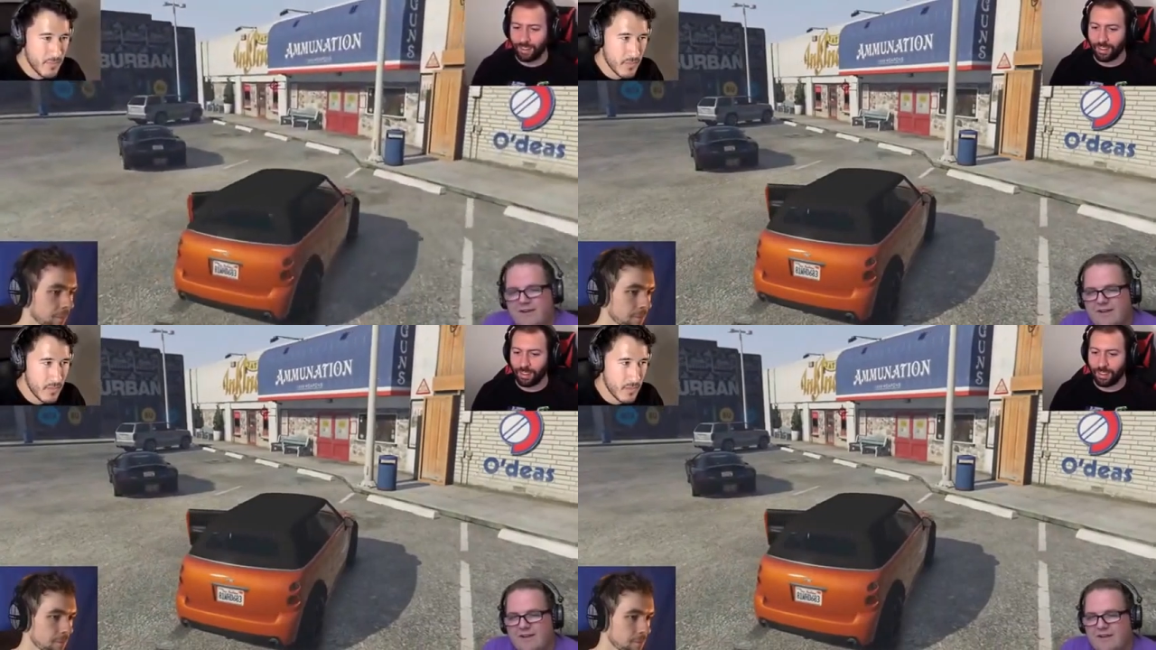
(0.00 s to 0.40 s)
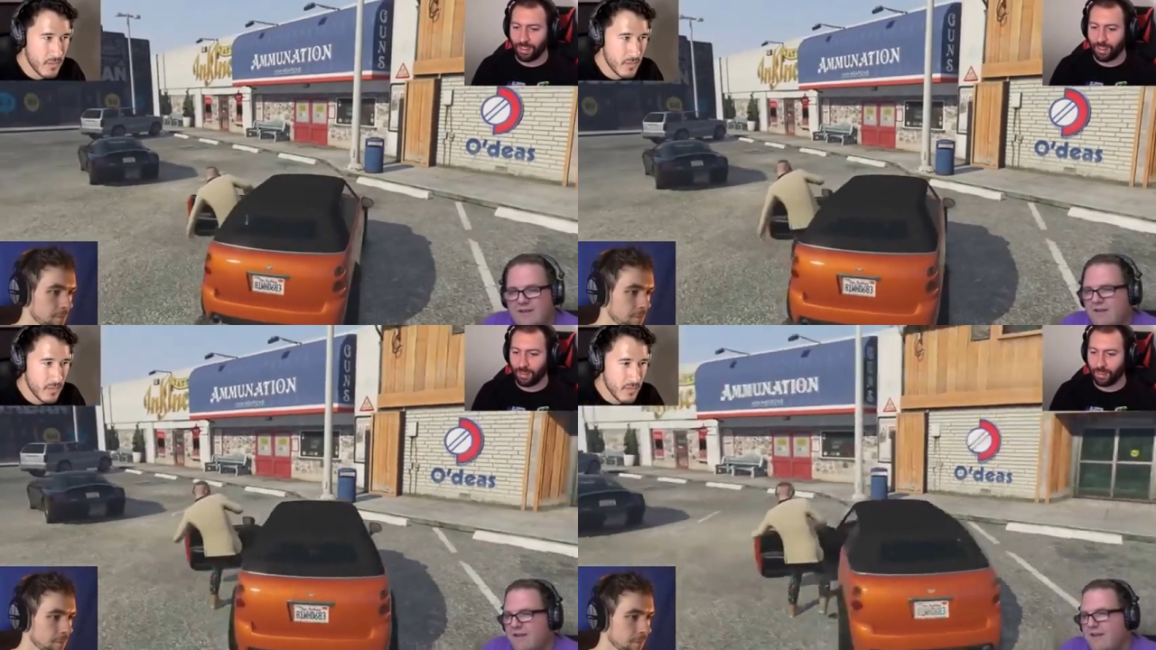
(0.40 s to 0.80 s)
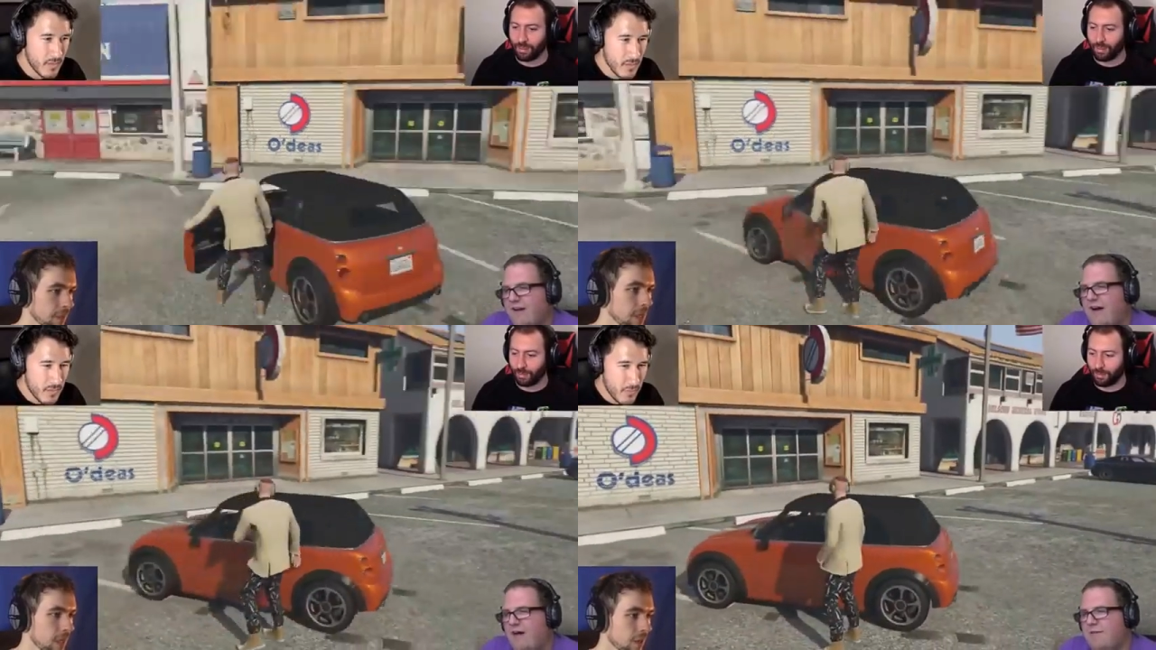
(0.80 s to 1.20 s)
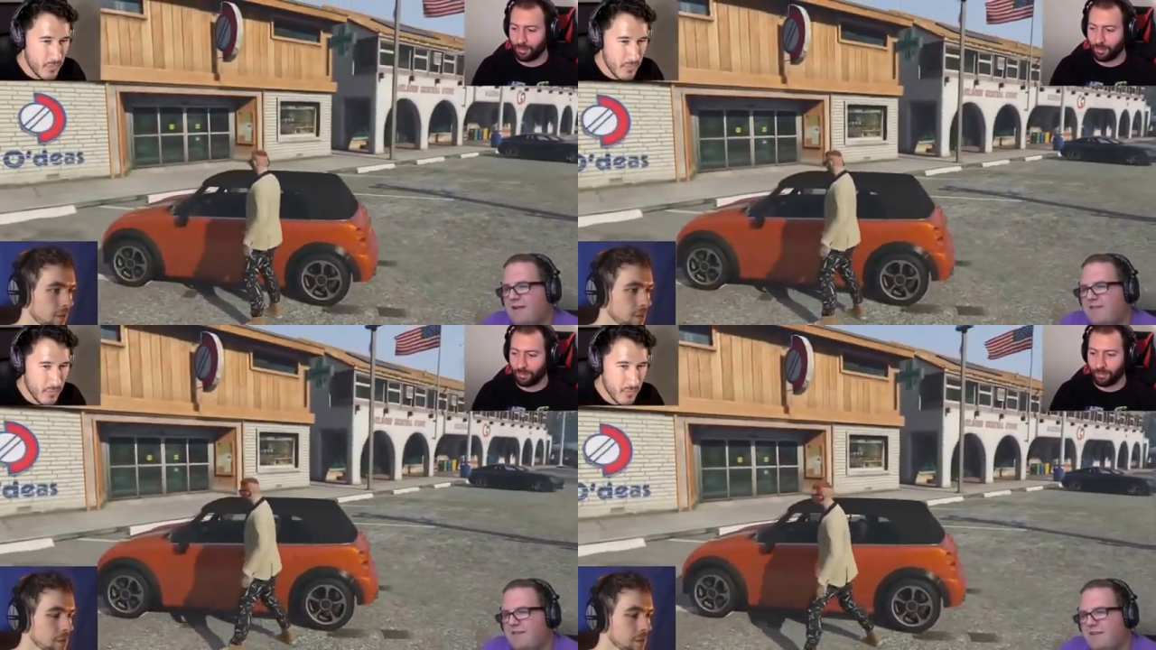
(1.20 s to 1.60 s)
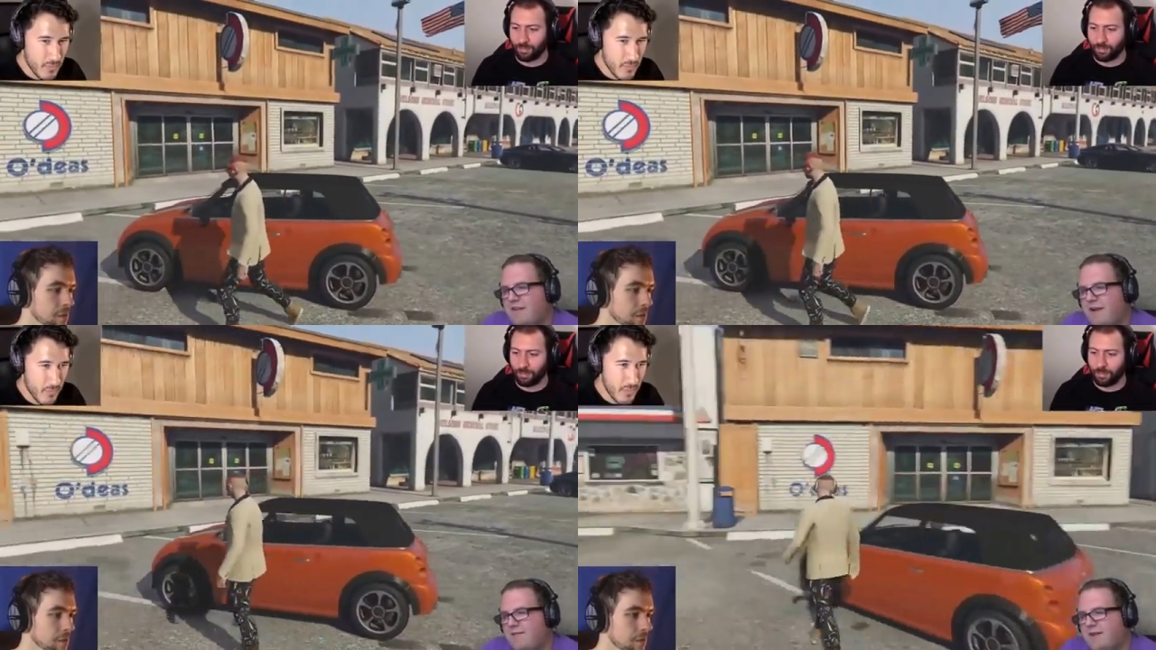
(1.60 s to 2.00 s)
Speaker 1: doing? Me? I'm not doing.
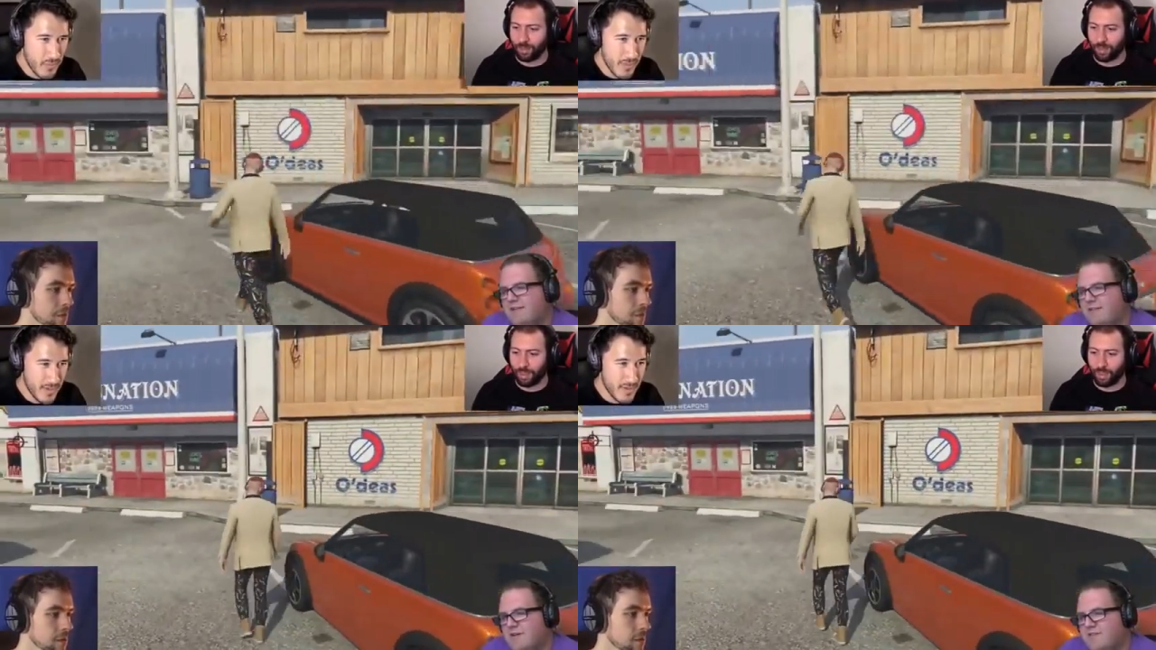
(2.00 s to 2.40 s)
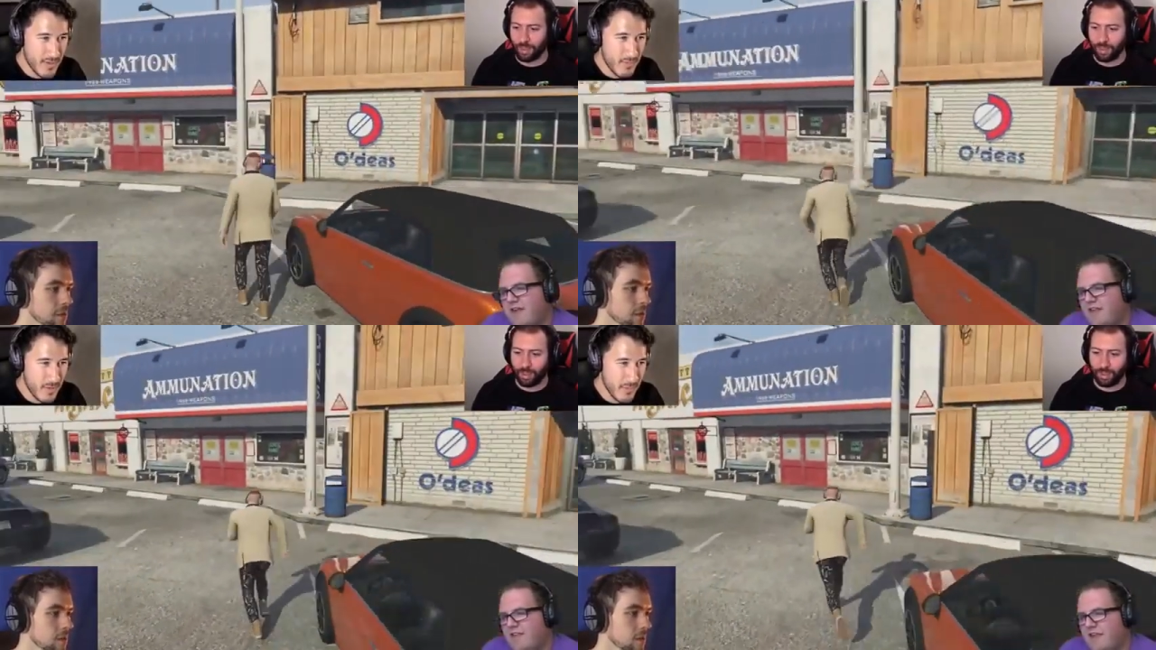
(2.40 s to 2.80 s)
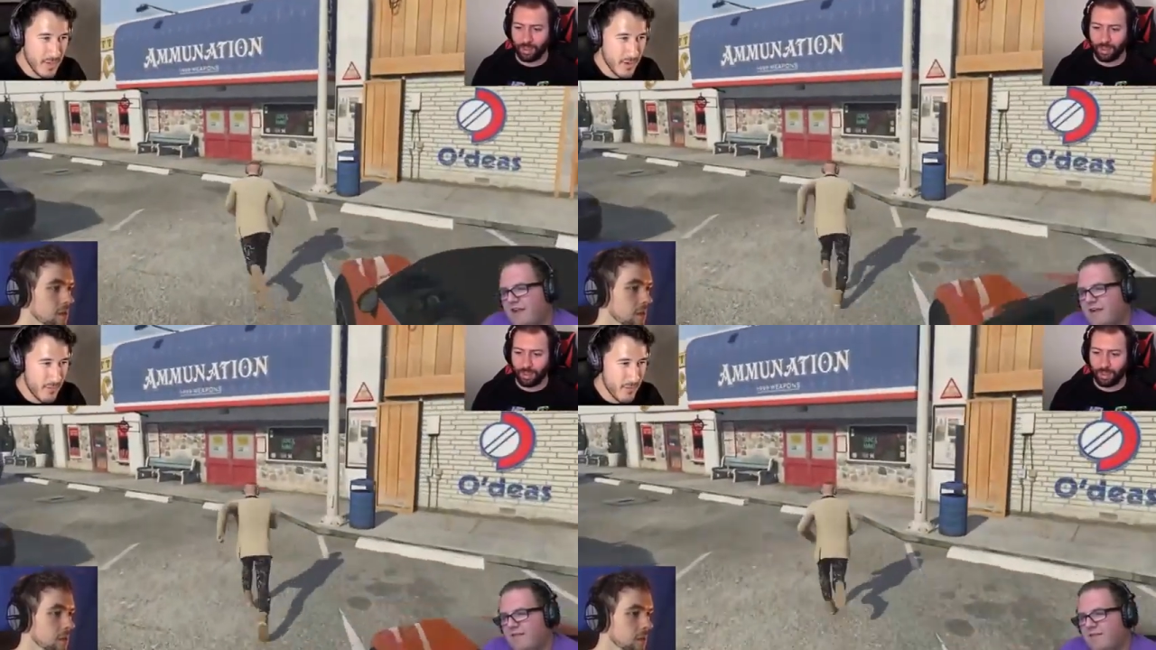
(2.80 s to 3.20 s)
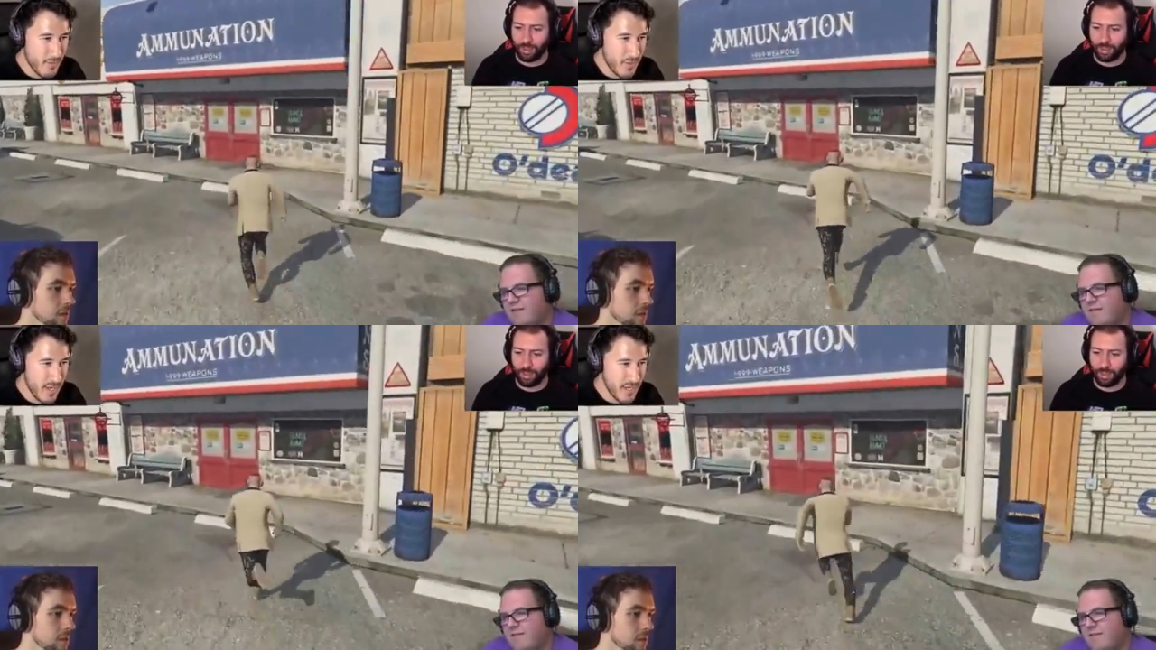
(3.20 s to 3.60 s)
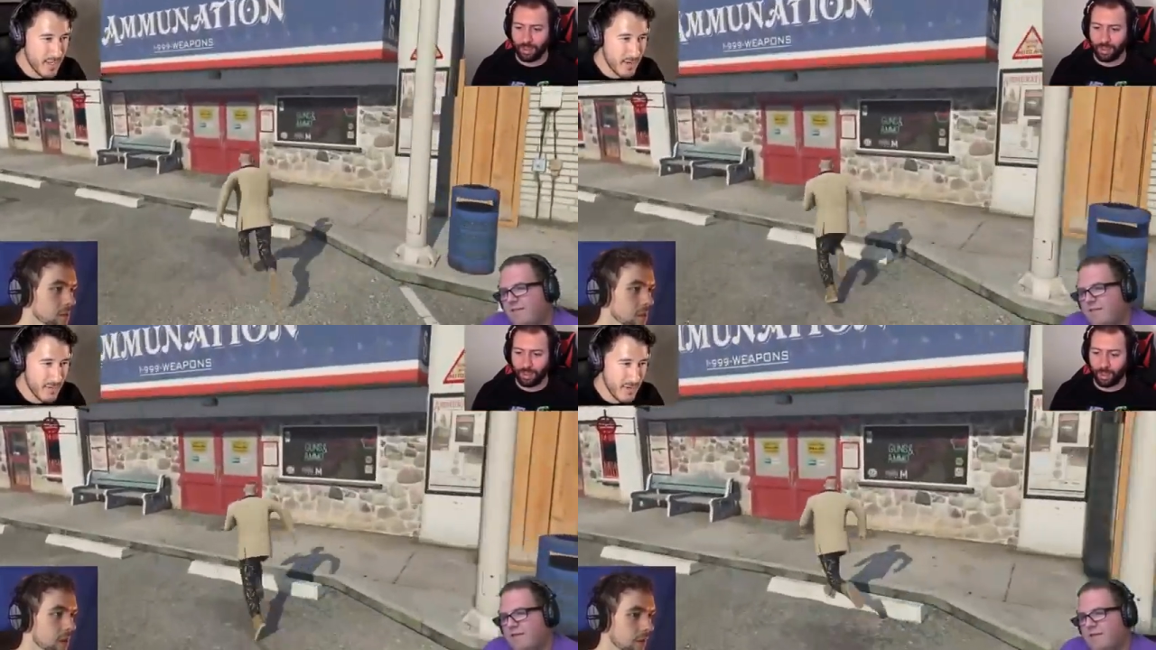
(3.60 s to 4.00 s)
I'm not where doing much I, of anything. Where do I go for a
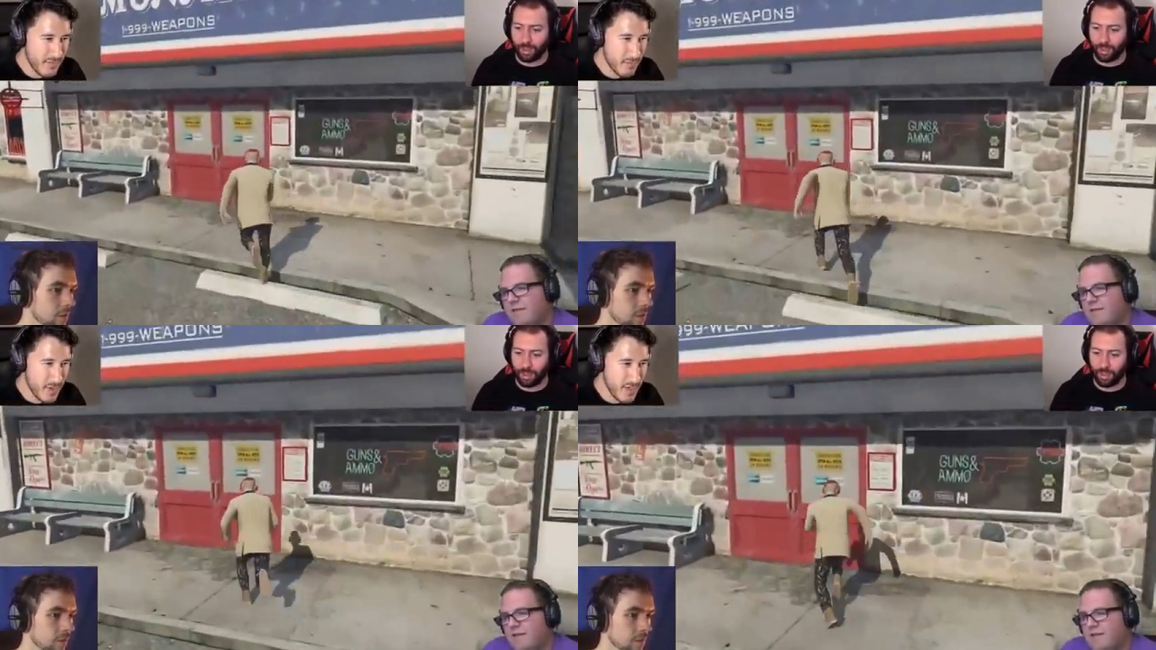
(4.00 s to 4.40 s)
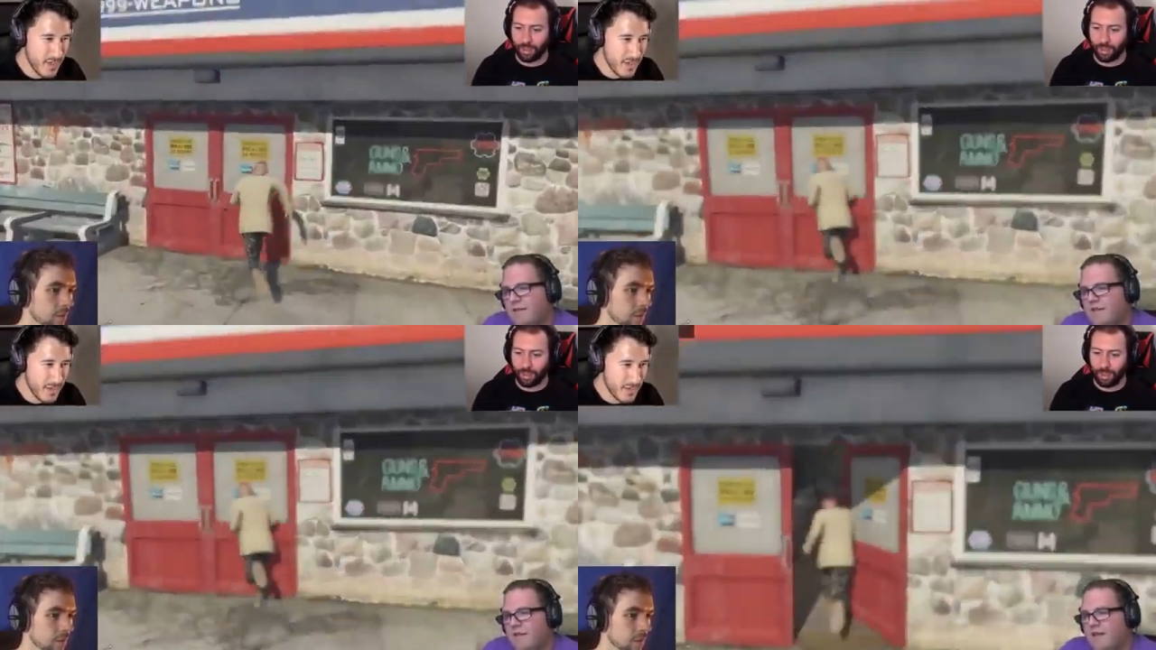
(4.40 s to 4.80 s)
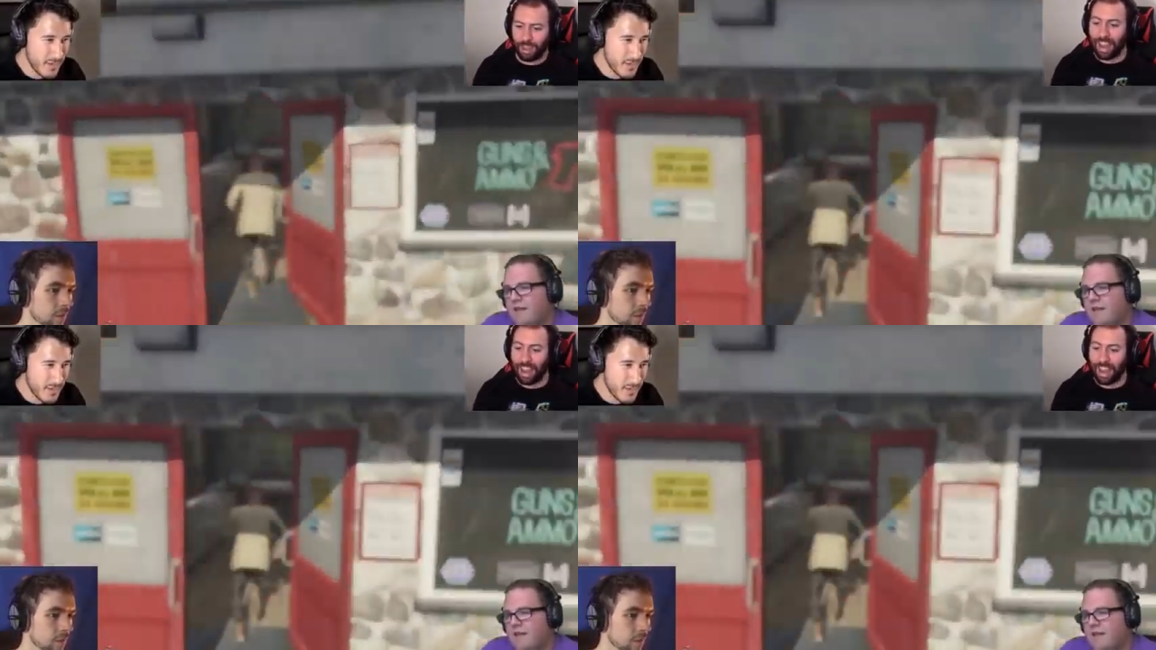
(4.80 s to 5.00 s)
bank? I don't have money.